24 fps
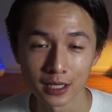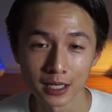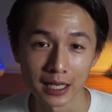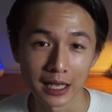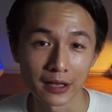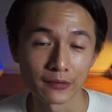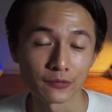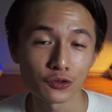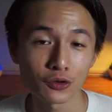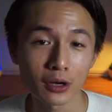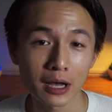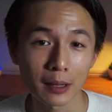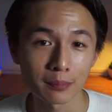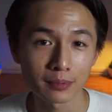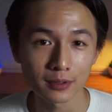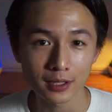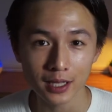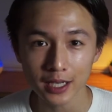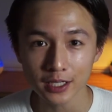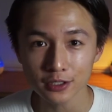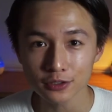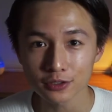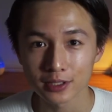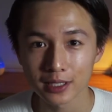If you're
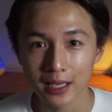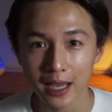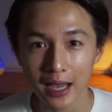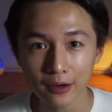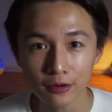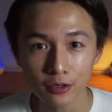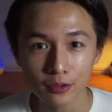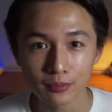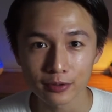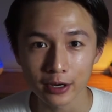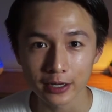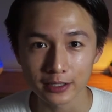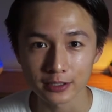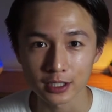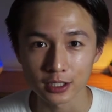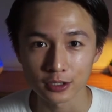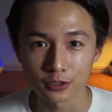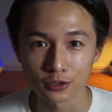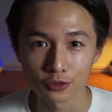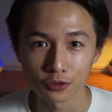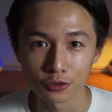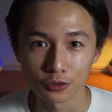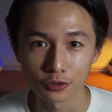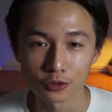applying to chiropractic
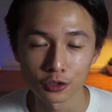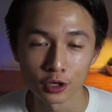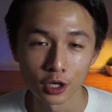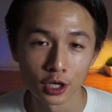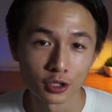school,